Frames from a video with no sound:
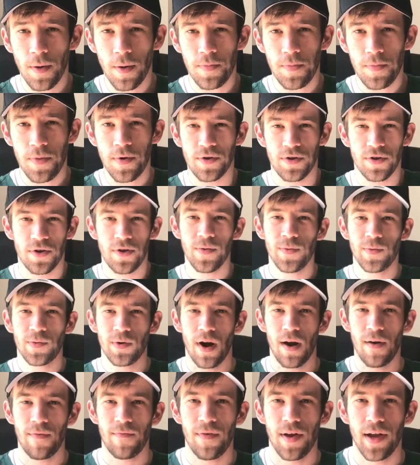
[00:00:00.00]
What's up YouTube,
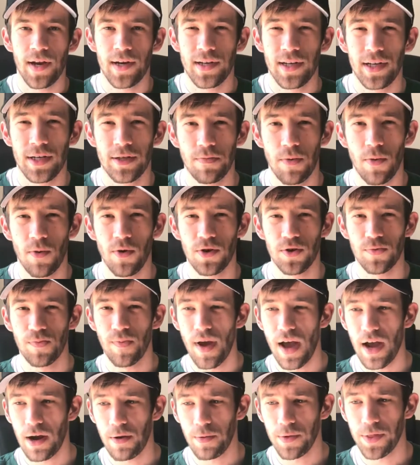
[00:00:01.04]
Trifecta Sports
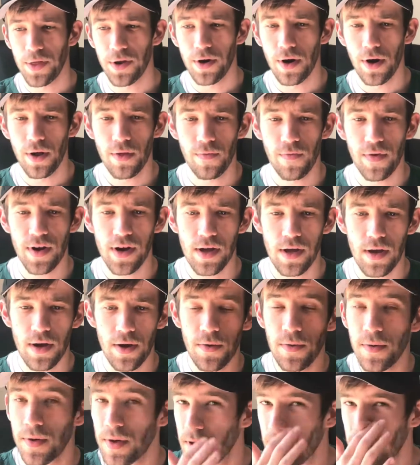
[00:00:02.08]
back with another video.